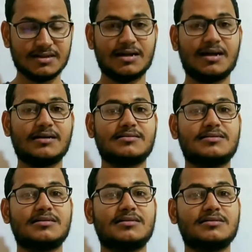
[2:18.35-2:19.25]
and
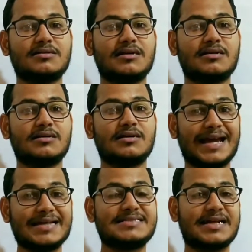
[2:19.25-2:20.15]
the
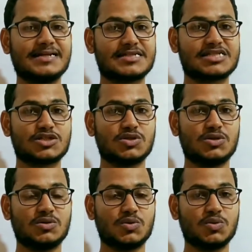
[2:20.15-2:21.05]
agents
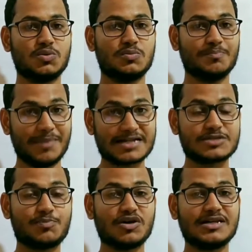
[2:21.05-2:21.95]
who makes
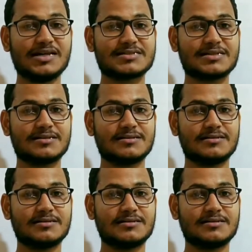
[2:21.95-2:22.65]
pollination